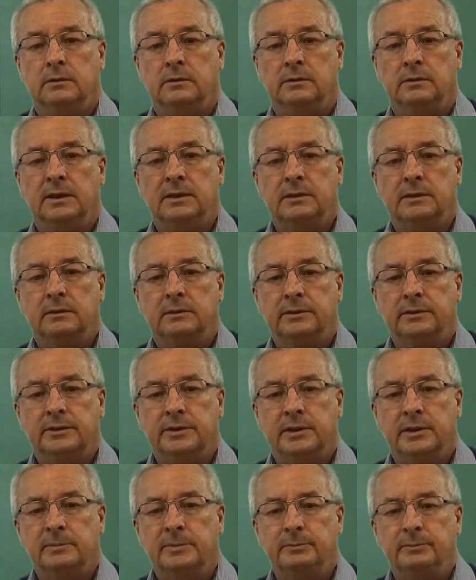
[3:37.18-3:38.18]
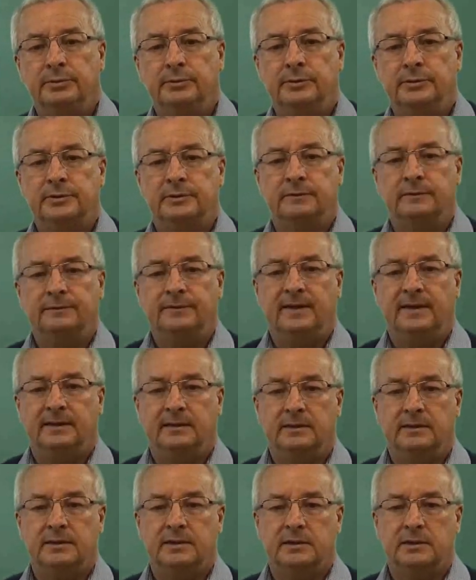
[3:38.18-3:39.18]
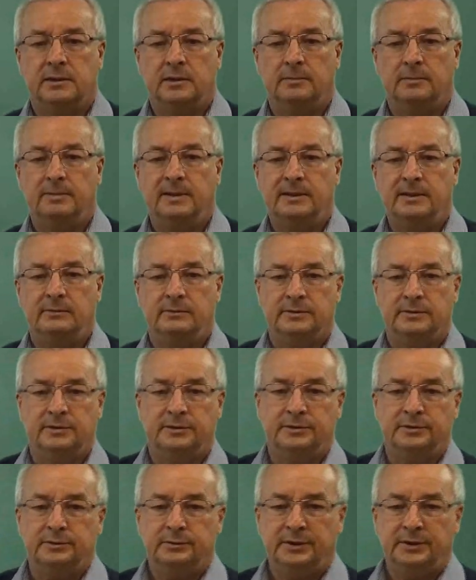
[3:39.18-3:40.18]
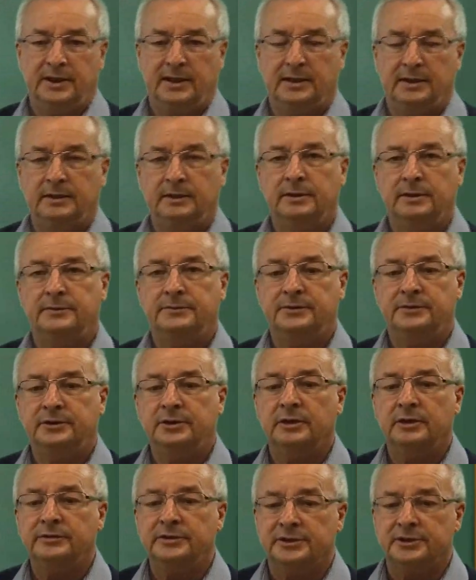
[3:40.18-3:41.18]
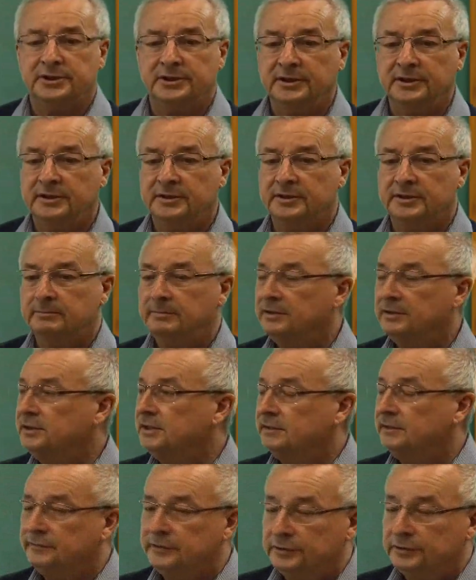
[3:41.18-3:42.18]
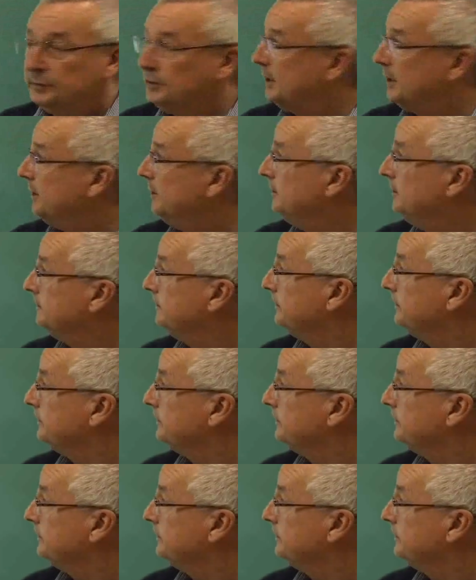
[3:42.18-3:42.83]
Let's look at some important facts about the UK. The currency, the money of the UK,